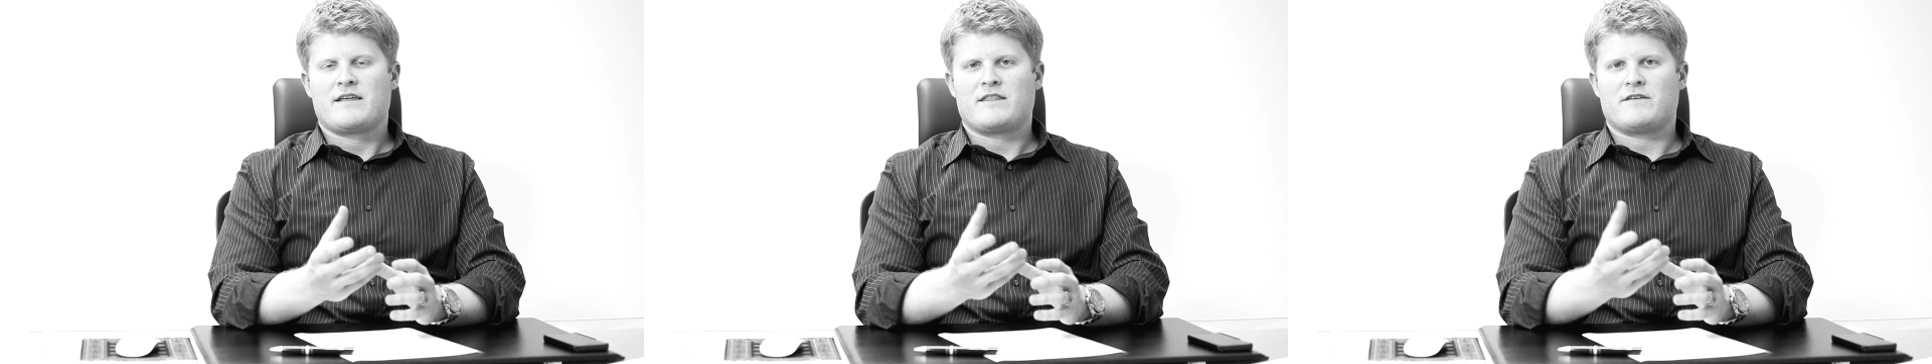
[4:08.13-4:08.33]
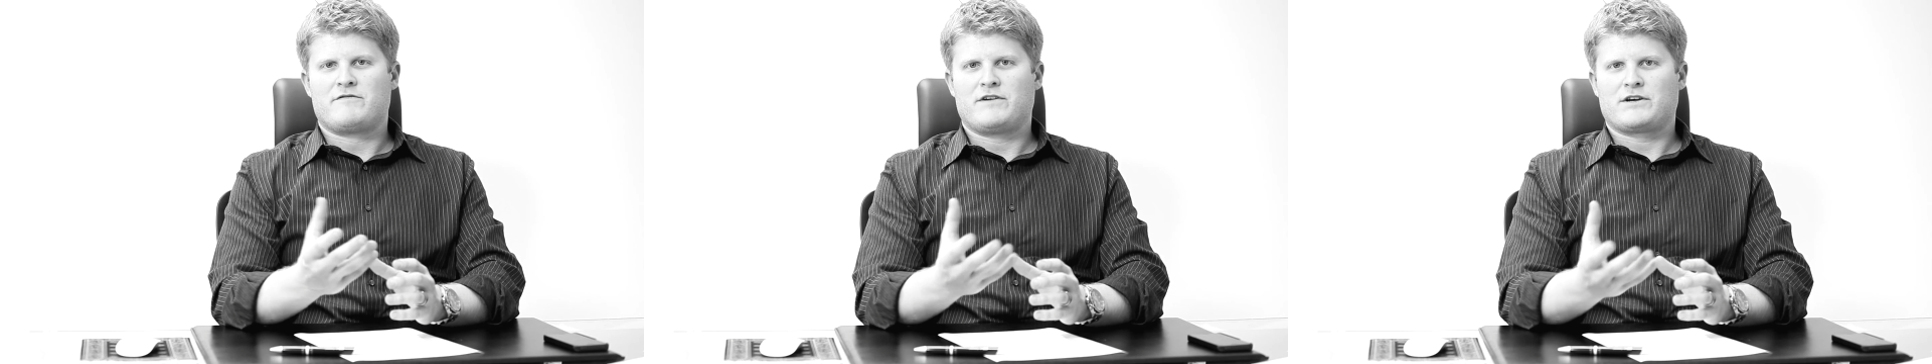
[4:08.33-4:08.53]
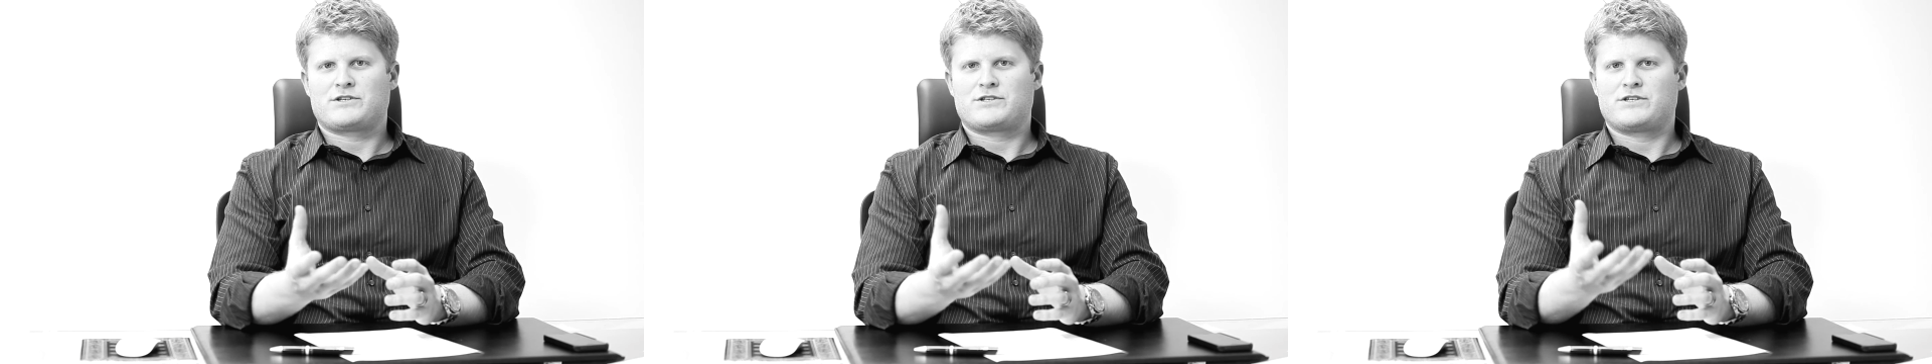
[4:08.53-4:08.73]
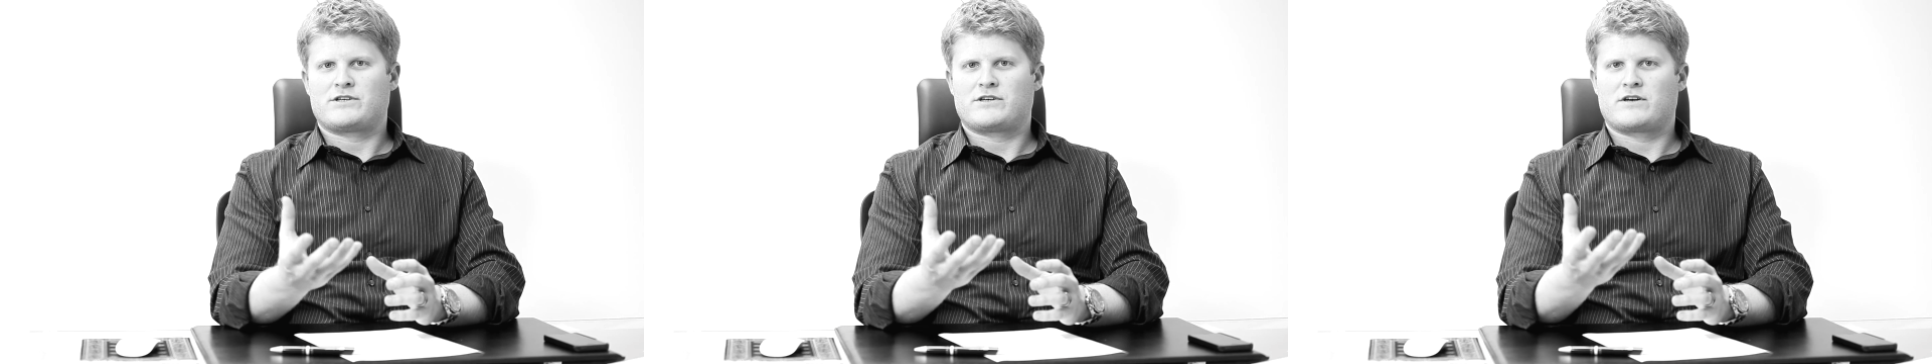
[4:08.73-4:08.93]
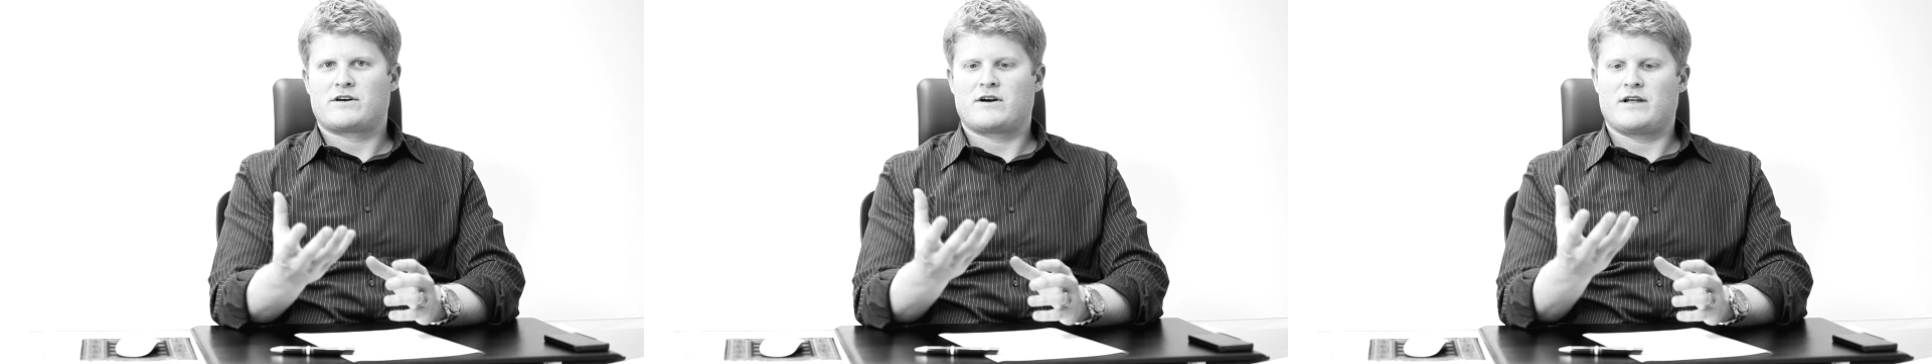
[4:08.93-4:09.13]
the
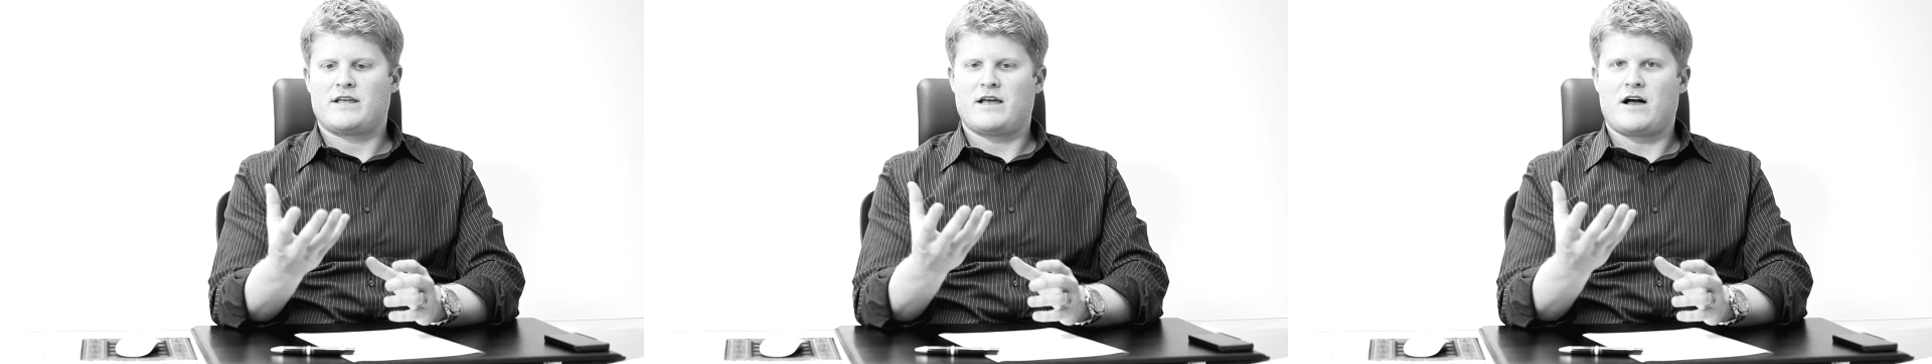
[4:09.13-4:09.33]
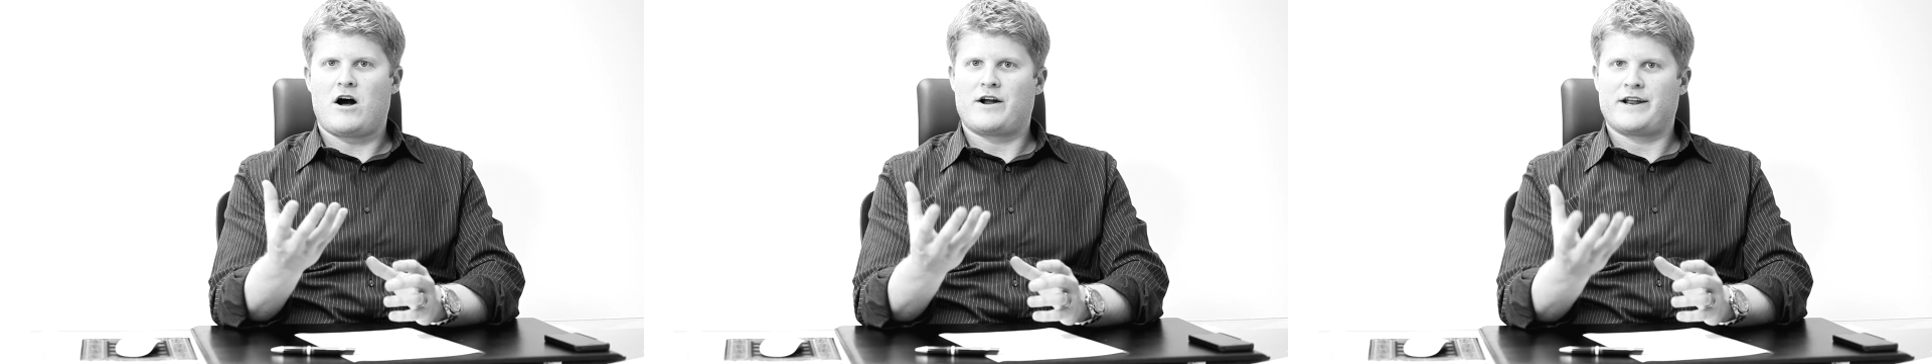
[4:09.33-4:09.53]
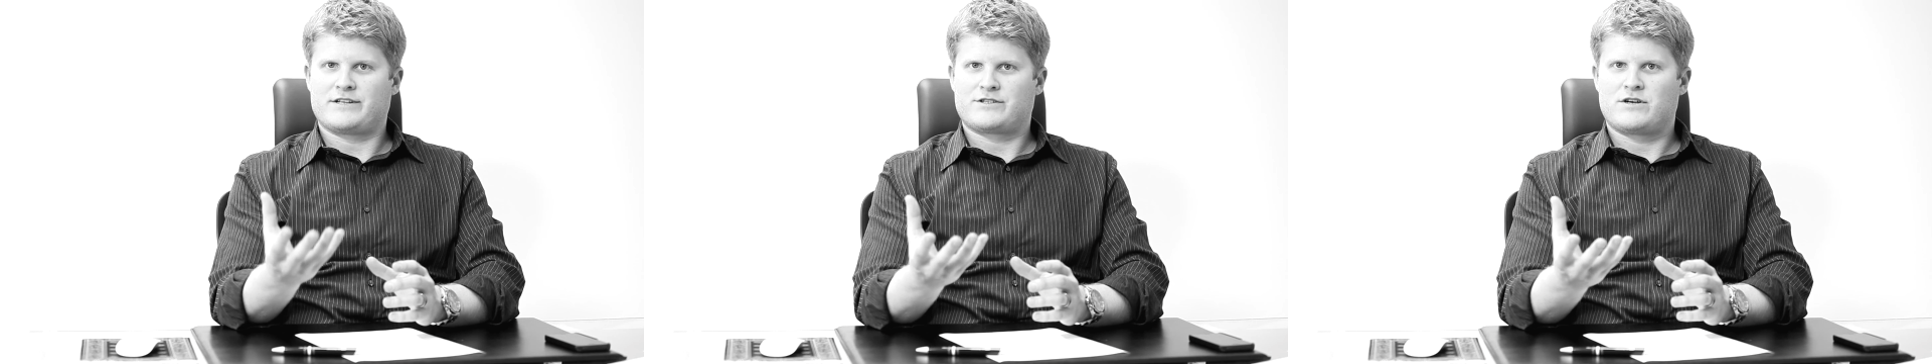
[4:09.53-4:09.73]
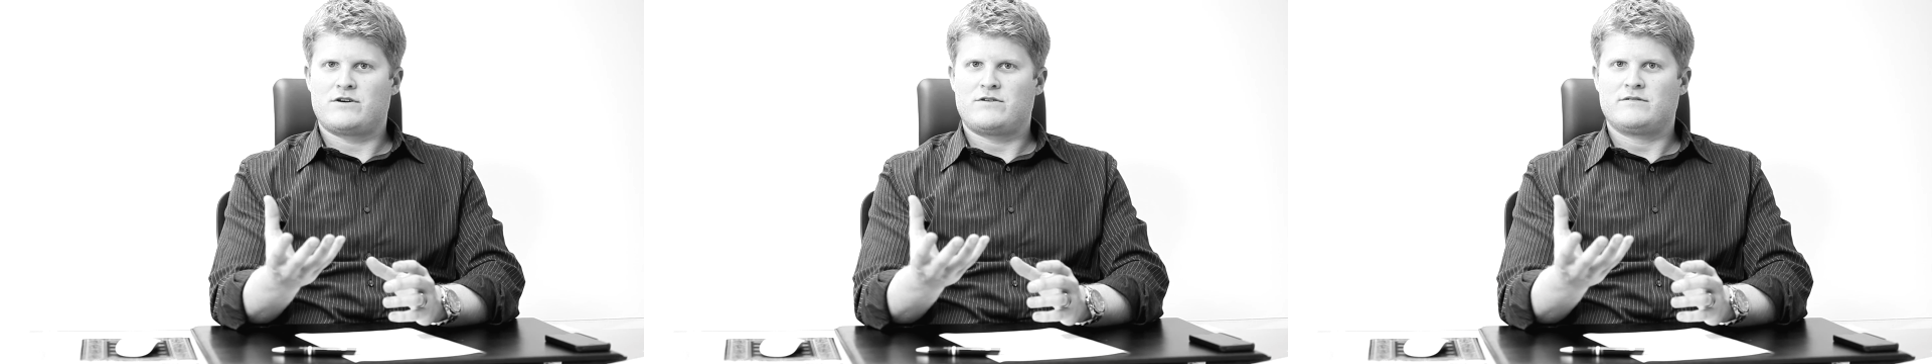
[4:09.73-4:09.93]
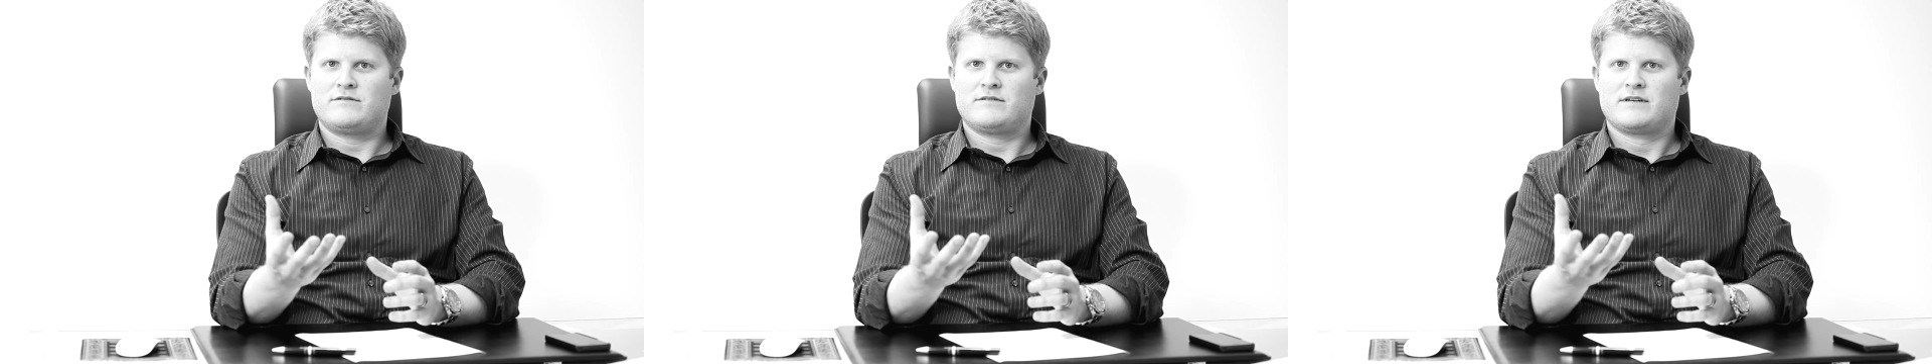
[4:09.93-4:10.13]
fixture on its
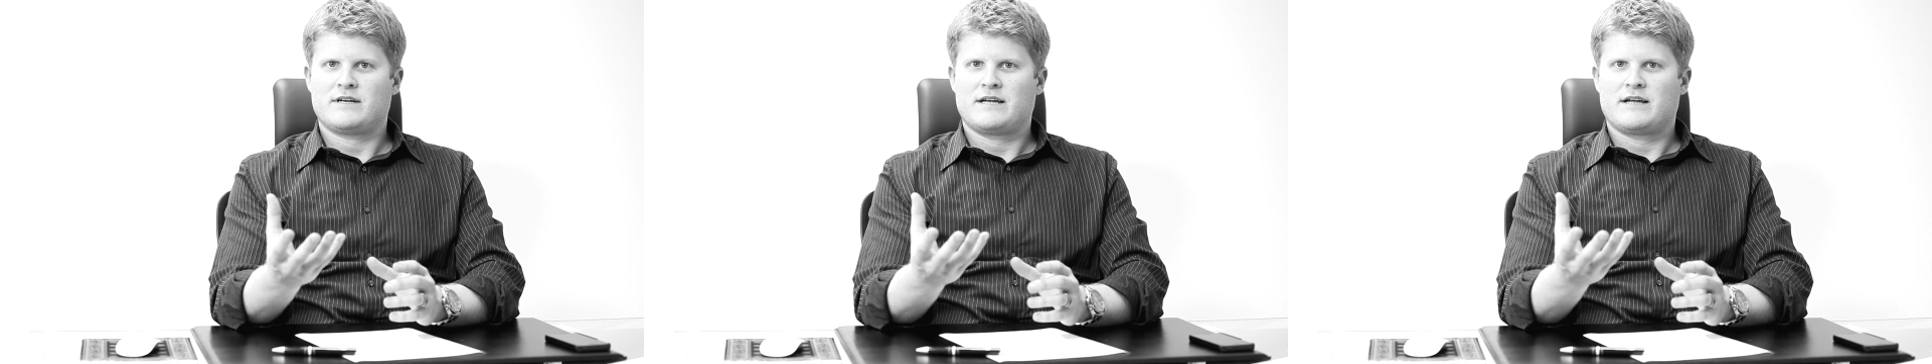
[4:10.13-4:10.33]
own,